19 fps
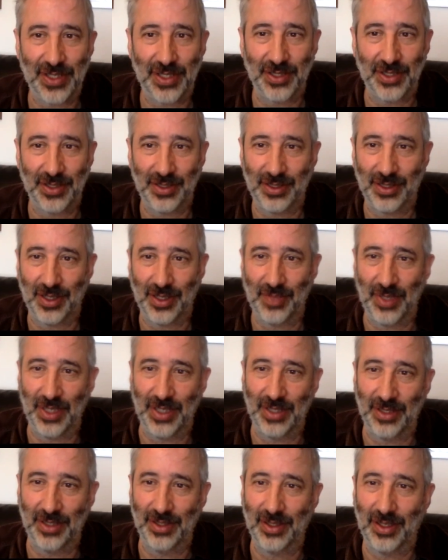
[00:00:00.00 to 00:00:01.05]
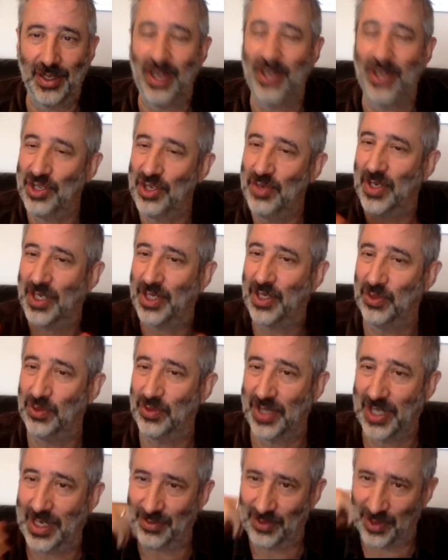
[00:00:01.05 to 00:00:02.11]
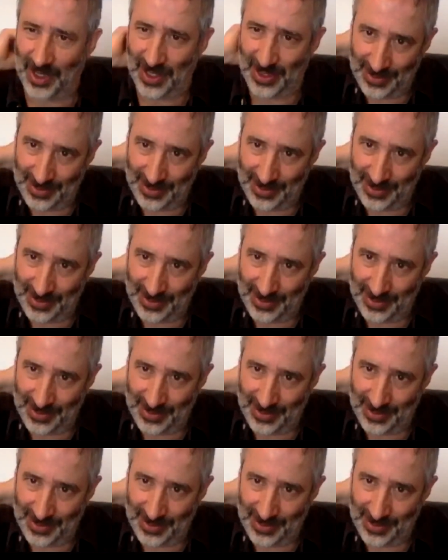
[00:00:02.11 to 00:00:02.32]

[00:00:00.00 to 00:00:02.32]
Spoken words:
And I mean, I assume I called that right.